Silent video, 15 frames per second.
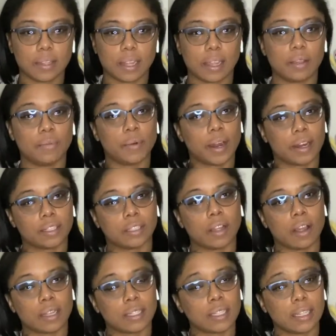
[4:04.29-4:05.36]
he wears
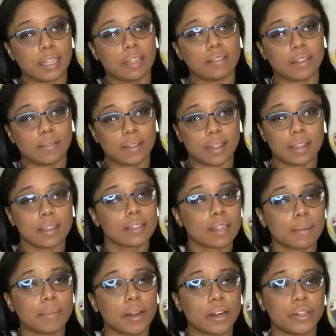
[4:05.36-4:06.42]
long sleeves even in the
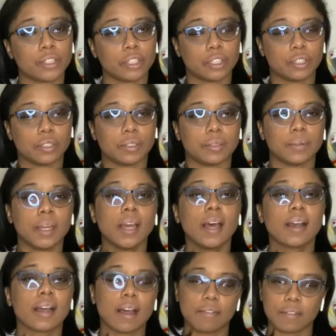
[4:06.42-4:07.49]
summer just to
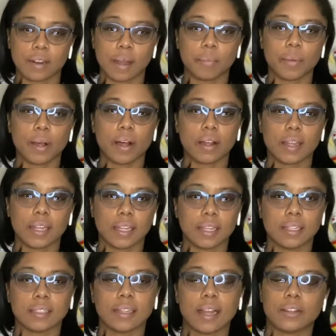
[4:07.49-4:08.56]
cover up all
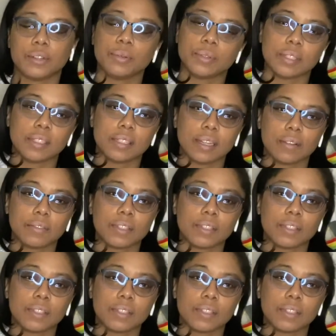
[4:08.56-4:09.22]
his tattoos and stuff.